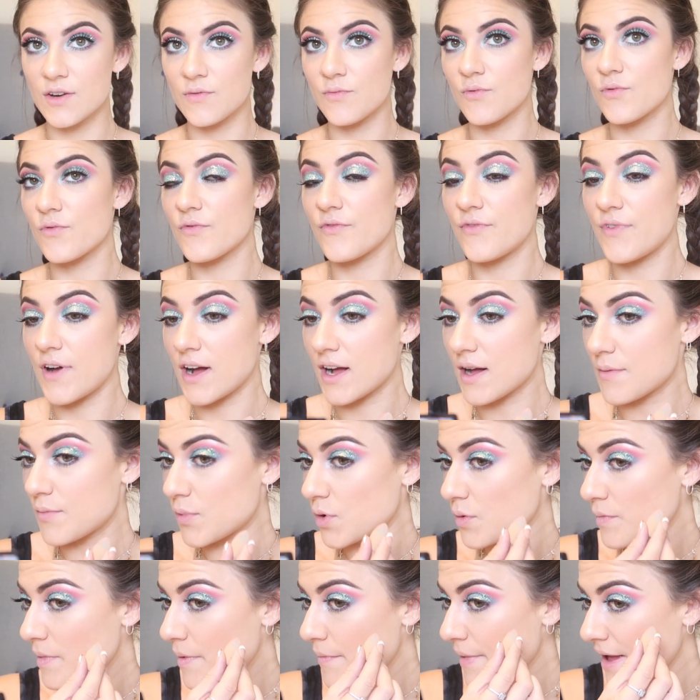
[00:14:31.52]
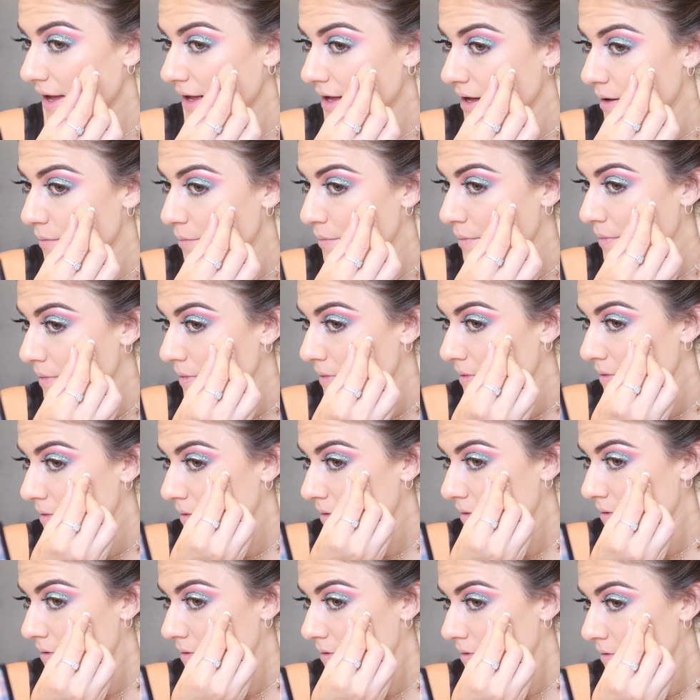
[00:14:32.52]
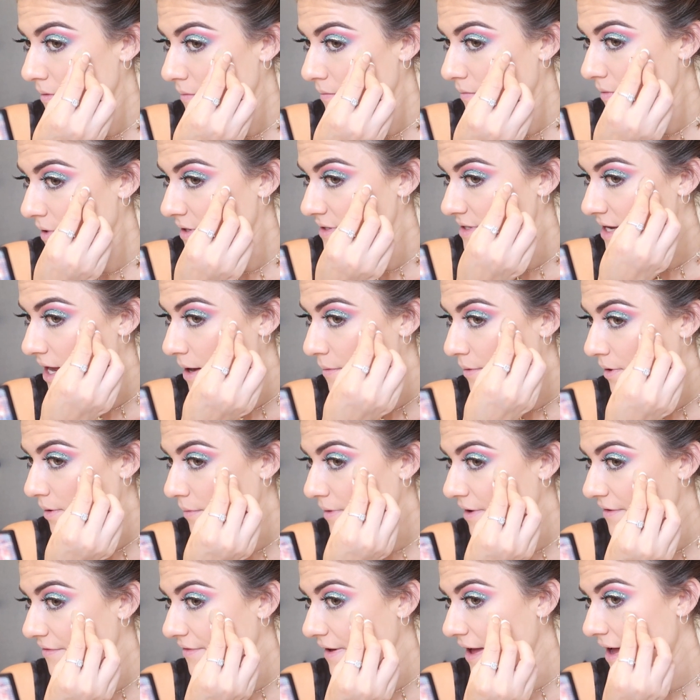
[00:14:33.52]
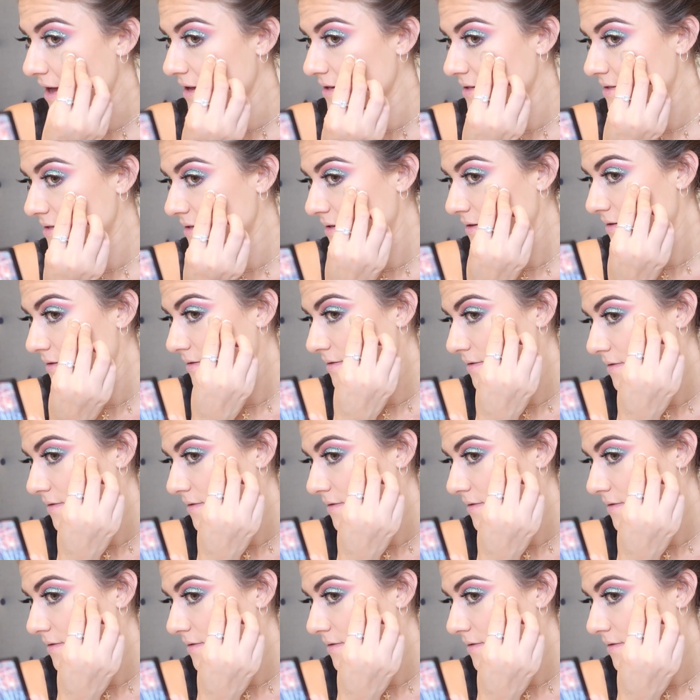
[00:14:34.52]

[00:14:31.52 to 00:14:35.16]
could fuck up all my makeup. I dab it on my face.